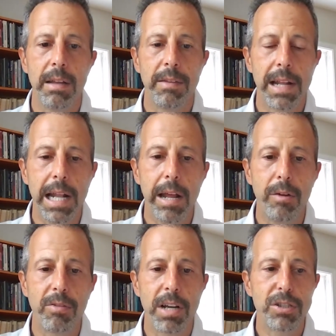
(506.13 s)
that
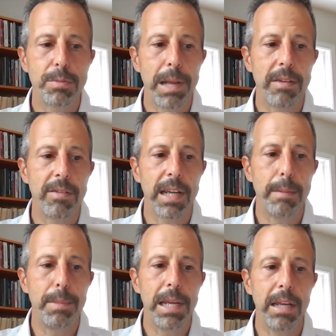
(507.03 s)
allows such blessing
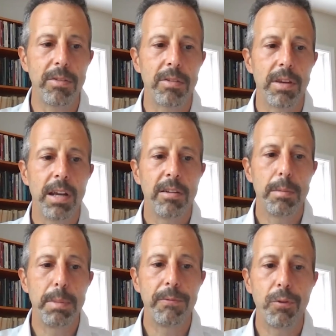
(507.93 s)
and peace
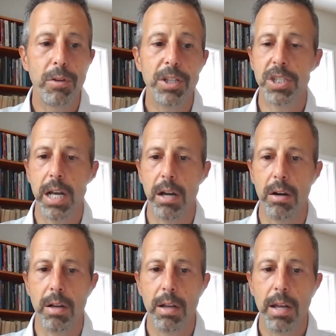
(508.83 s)
to be fully shared